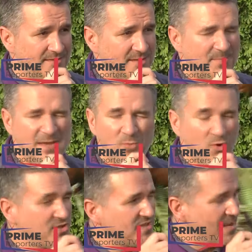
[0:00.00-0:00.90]
to be
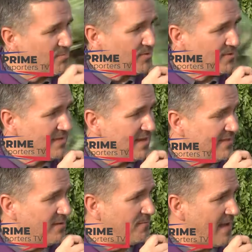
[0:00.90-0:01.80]
more stable
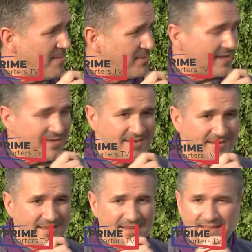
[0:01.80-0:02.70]
in their family.
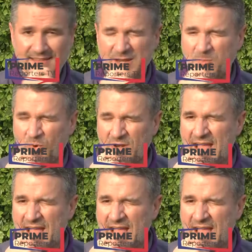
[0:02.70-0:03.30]
They're more